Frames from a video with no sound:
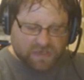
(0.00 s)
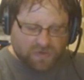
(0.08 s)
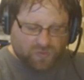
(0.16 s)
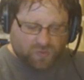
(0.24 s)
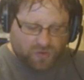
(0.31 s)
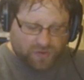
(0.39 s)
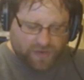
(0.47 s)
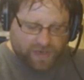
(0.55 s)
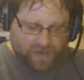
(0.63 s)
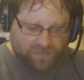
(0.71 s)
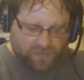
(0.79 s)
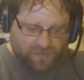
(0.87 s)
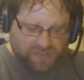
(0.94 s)
Warrior
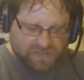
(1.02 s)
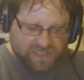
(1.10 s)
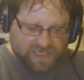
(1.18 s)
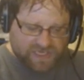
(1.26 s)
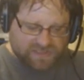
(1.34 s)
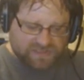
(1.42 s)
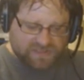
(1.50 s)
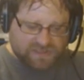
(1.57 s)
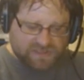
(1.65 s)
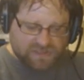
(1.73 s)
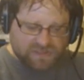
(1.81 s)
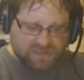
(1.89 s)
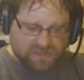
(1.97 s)
Princess
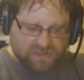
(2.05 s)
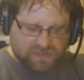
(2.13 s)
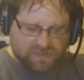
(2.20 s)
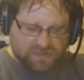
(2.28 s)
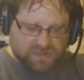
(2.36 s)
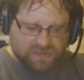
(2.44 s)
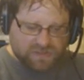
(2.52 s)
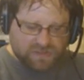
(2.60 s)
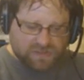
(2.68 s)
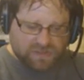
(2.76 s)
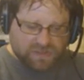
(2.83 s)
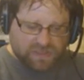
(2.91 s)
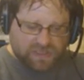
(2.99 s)

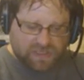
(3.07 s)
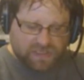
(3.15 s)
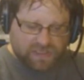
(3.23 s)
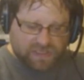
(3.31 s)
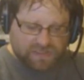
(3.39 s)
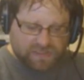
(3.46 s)
in his